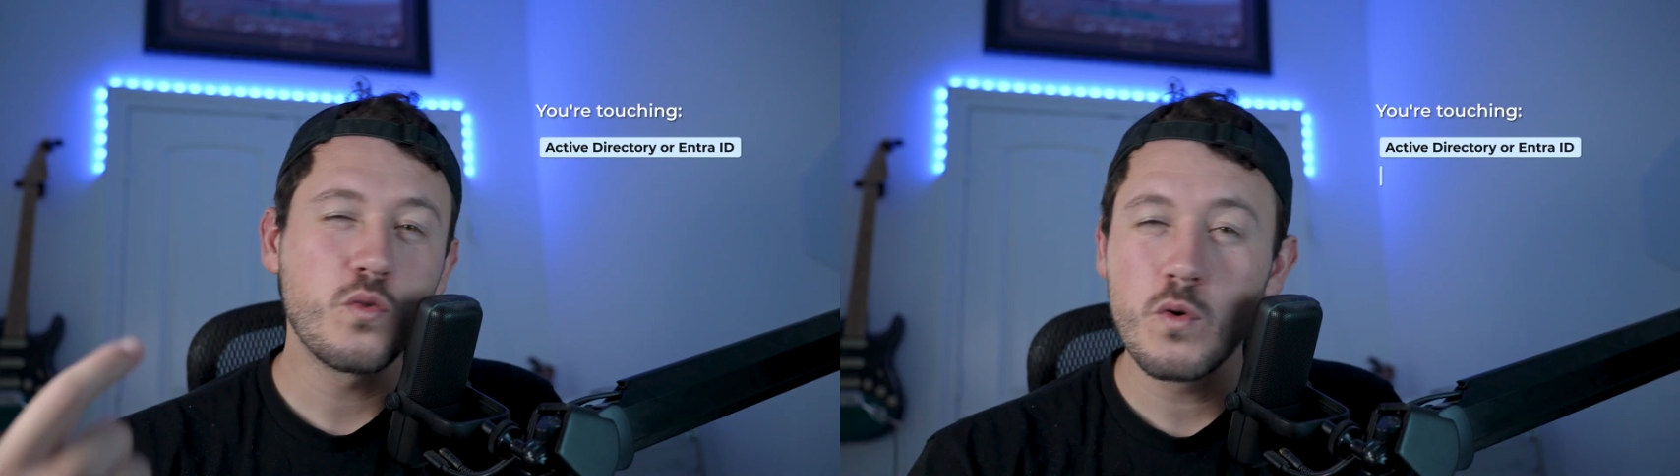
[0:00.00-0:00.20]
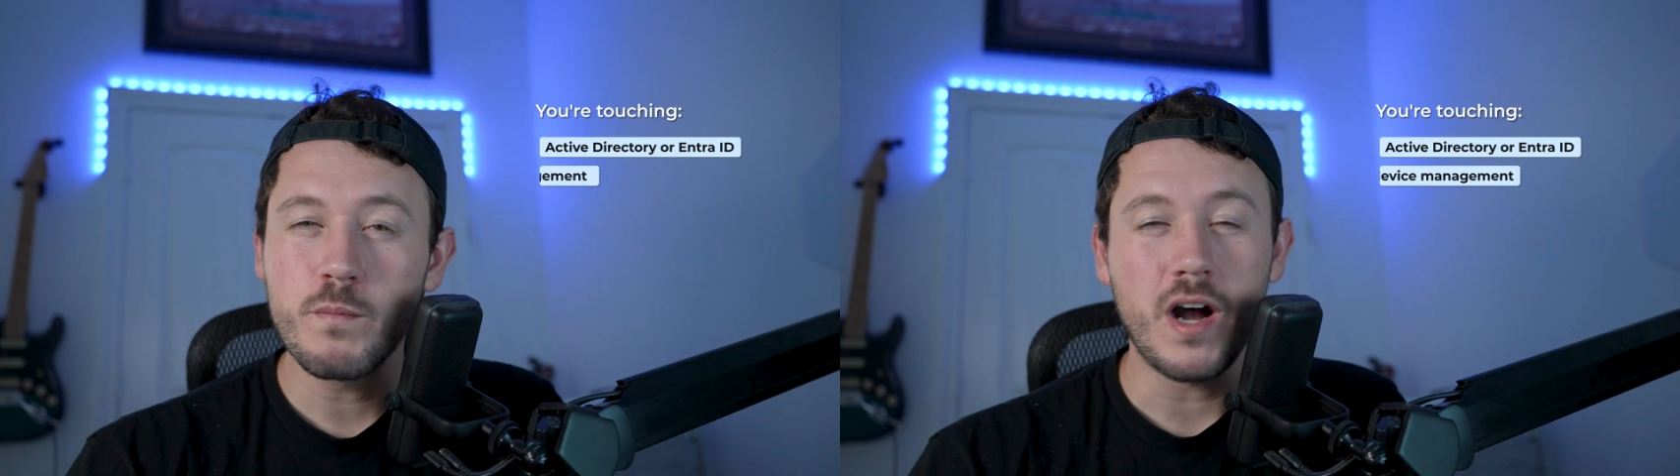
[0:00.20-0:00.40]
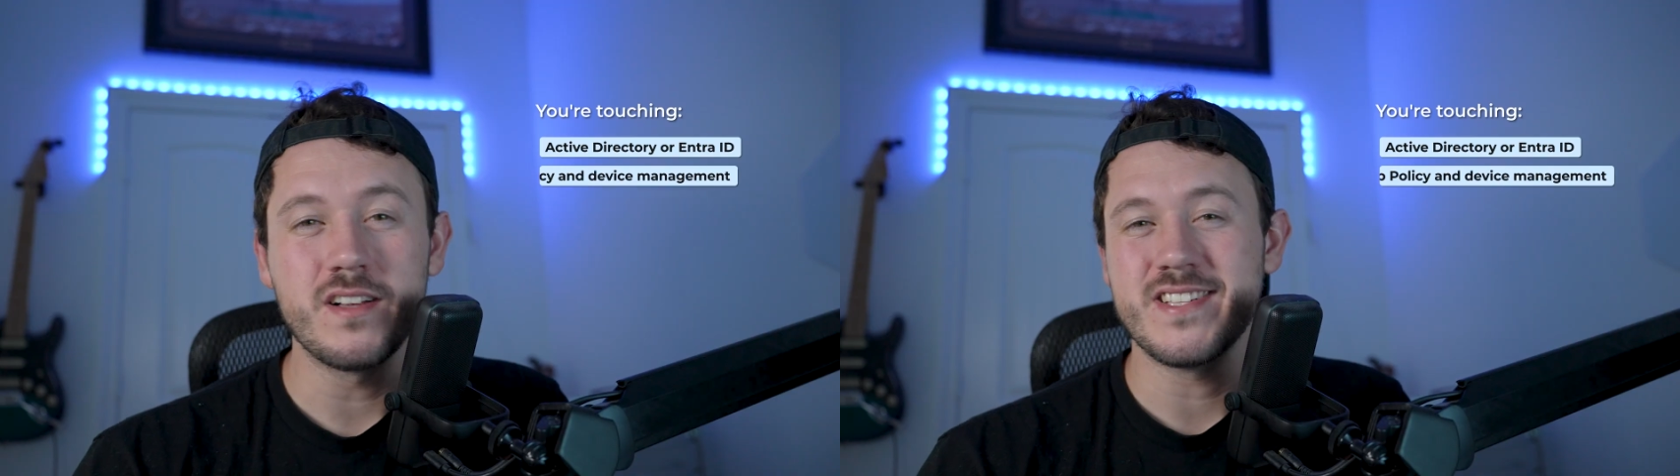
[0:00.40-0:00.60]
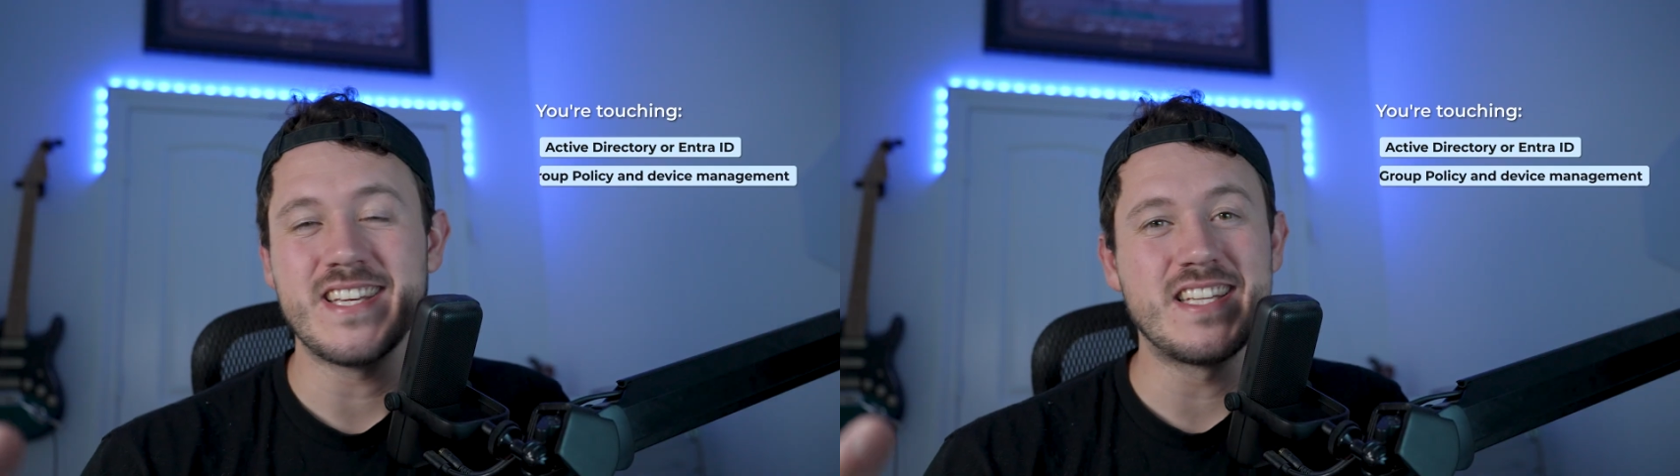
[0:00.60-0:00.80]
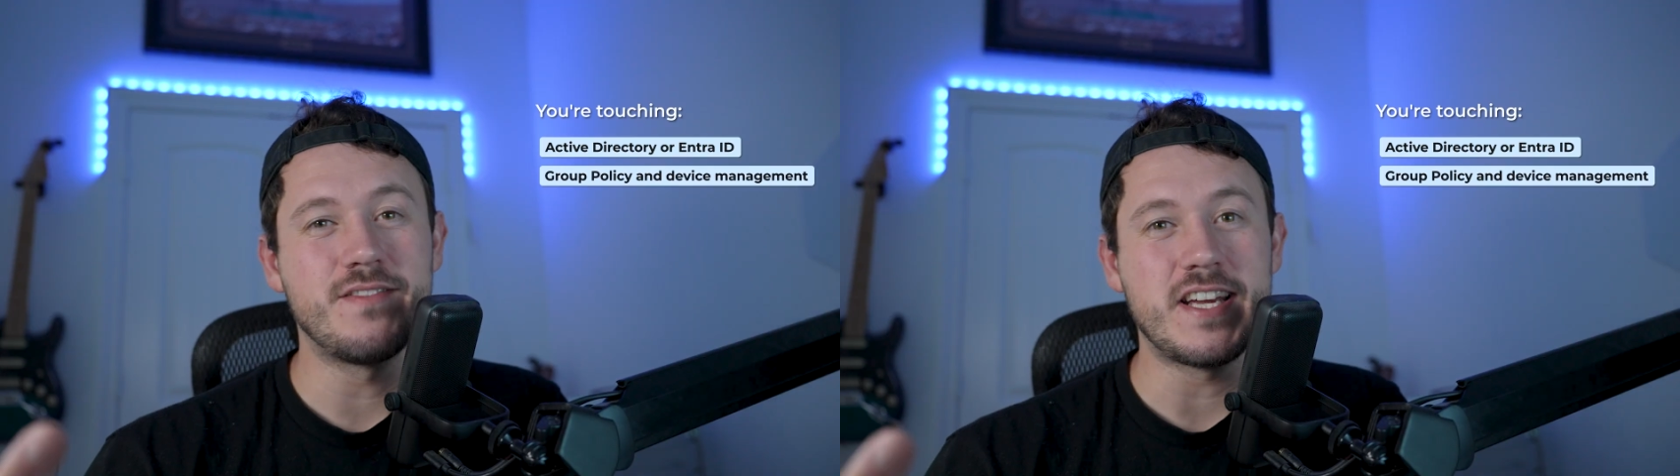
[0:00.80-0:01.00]
group policy
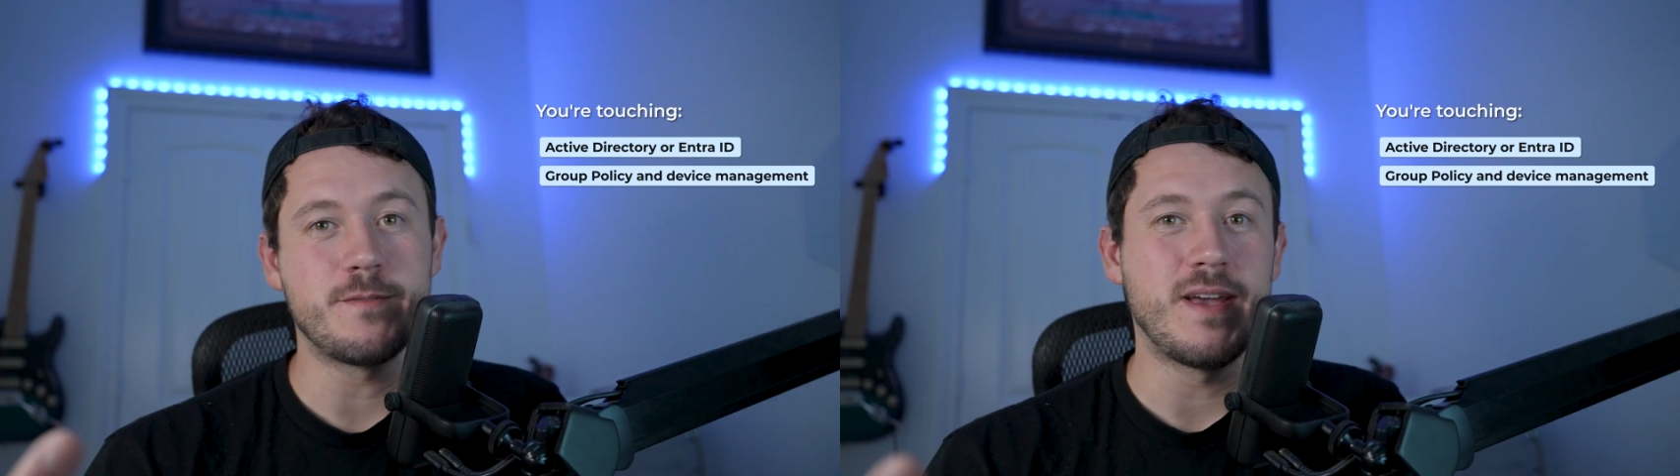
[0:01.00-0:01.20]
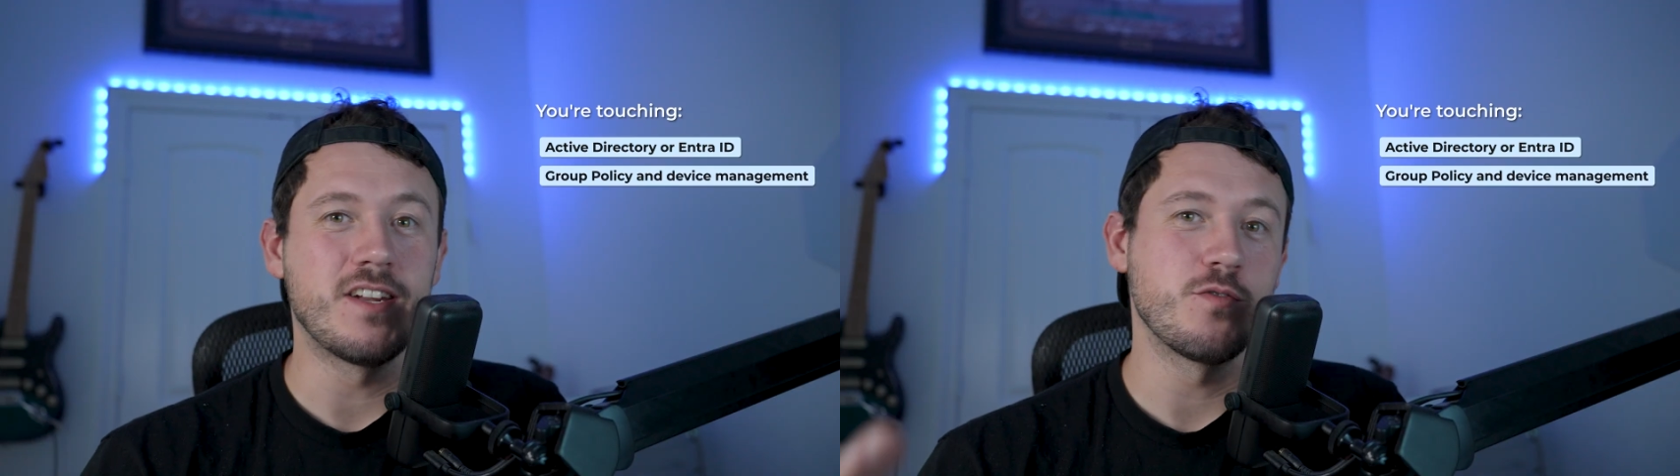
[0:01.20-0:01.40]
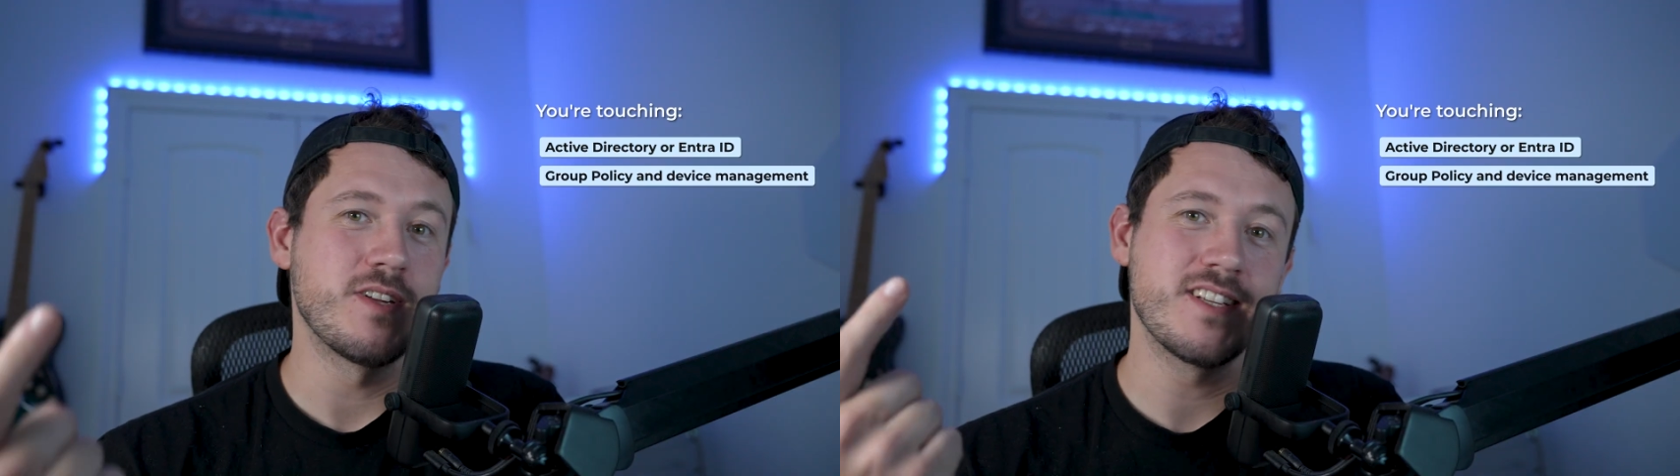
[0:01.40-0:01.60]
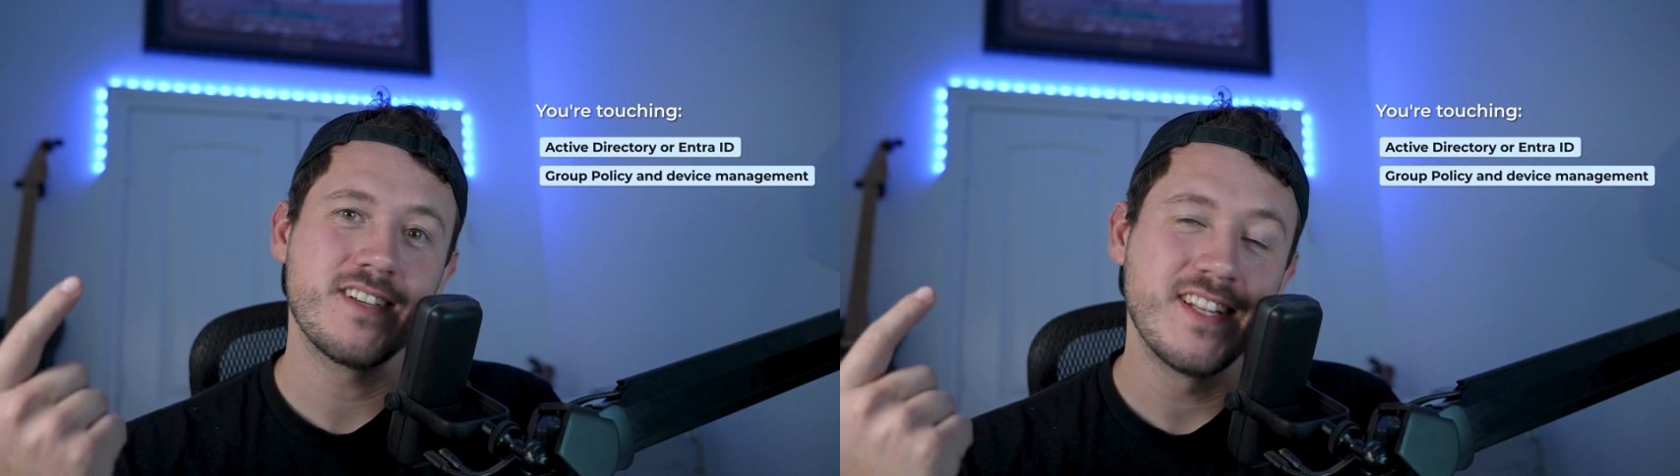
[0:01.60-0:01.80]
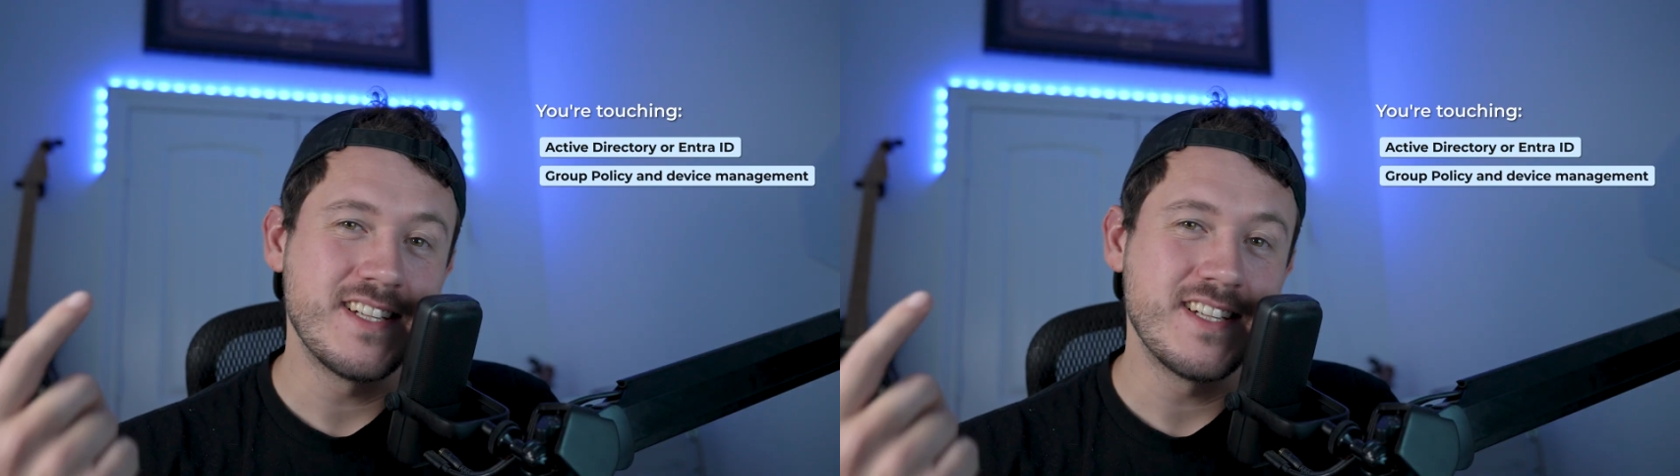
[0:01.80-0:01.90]
and device management,